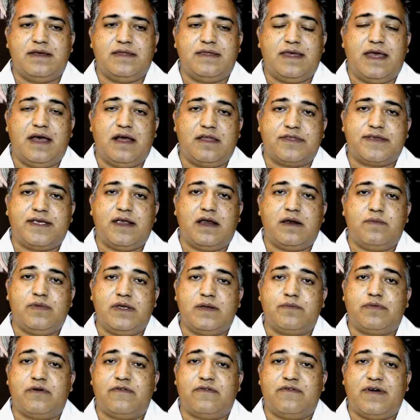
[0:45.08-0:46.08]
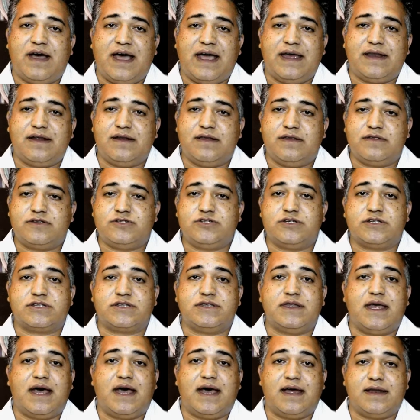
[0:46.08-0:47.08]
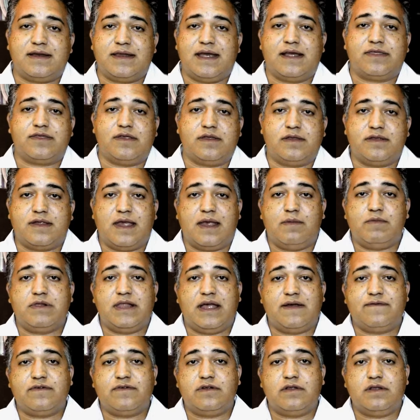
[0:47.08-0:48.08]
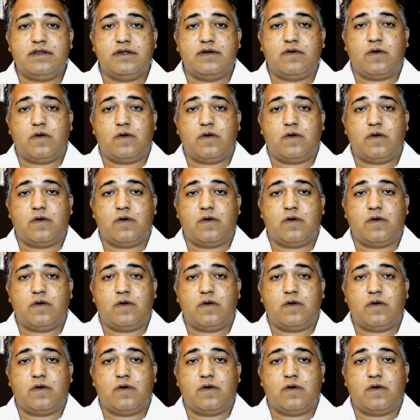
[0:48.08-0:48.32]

health care being provided is just not at the same level